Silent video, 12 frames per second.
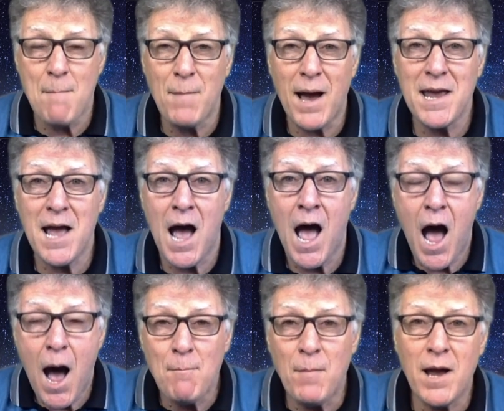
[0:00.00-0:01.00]
Amaya,
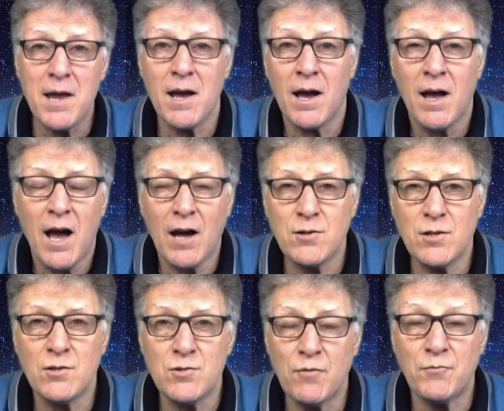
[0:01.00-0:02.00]
Amaya," and she
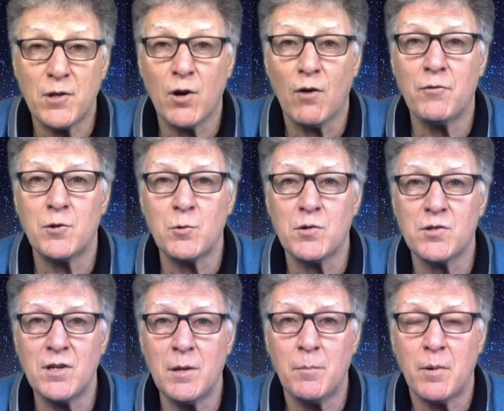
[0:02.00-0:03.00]
drifted off into a
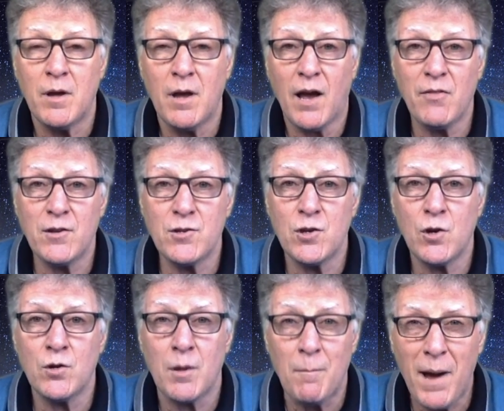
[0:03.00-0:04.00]
sleep. And then she
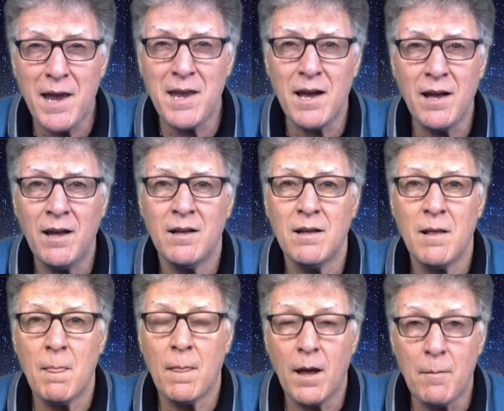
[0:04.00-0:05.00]
heard, "Amaya,
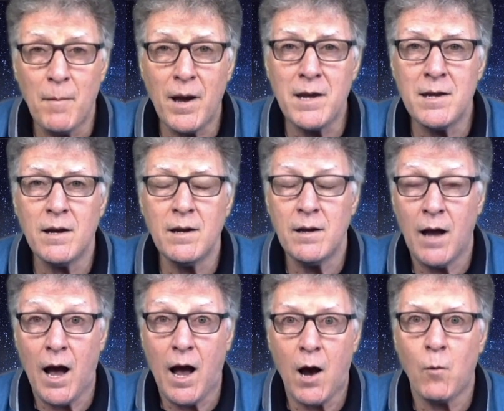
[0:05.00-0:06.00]
Amaya,"
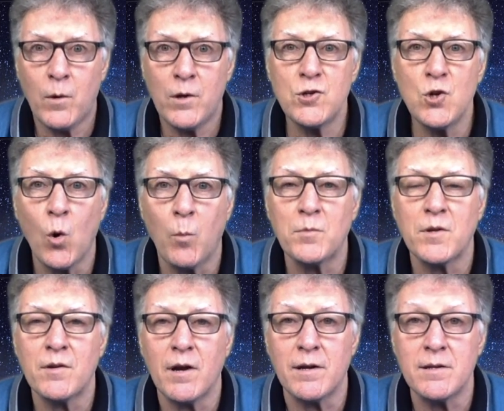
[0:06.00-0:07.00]
and when she opened
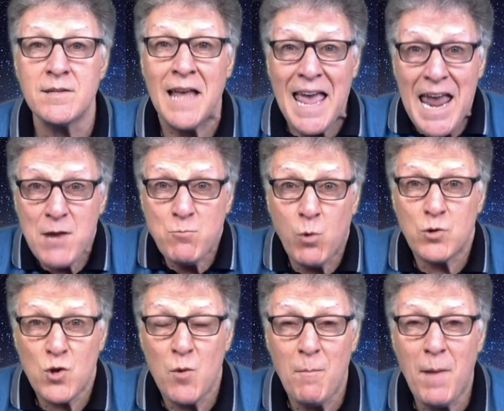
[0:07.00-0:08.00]
her eyes, it was
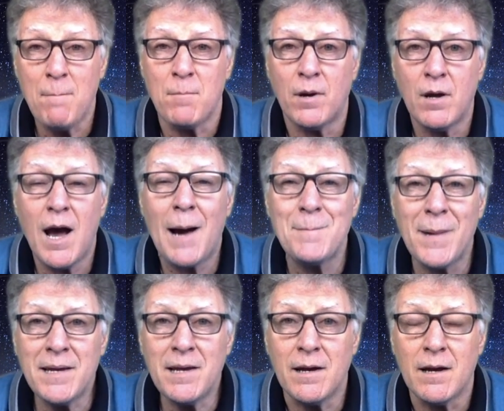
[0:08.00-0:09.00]
her mum.
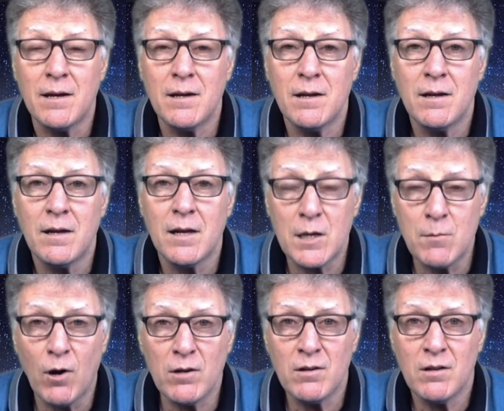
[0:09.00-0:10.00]
"Amaya, come
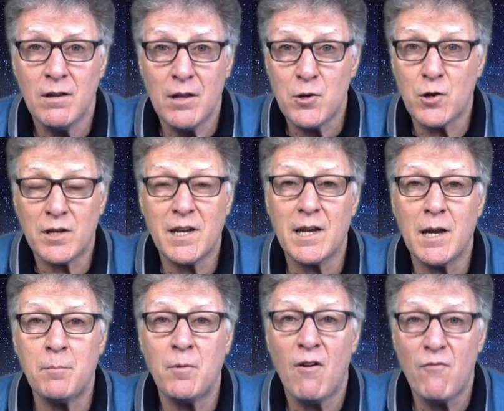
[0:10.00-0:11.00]
on, you've got to get
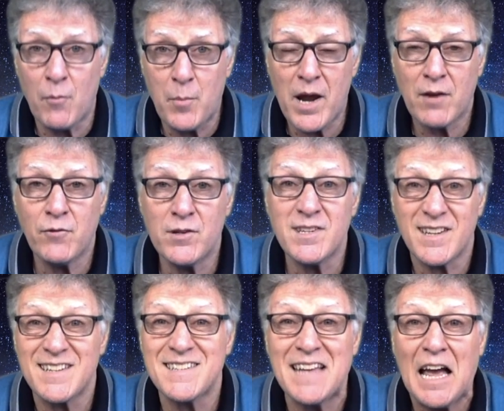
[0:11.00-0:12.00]
up for breakfast and
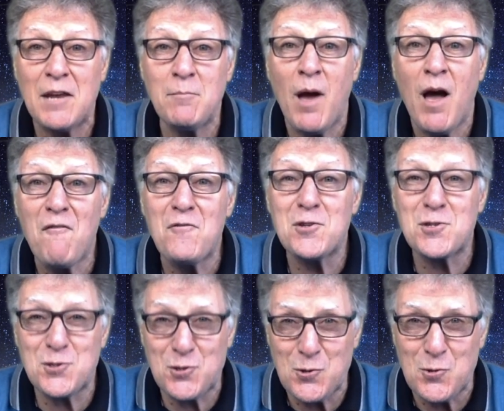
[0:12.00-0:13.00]
it's time for
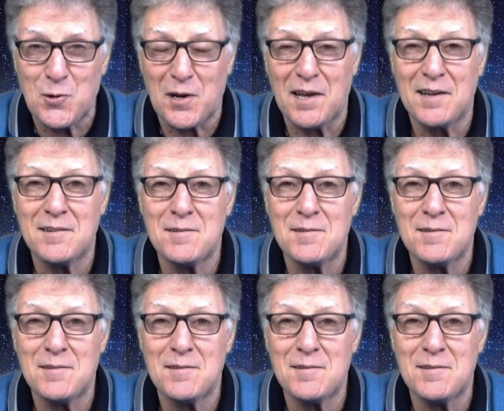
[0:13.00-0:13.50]
school."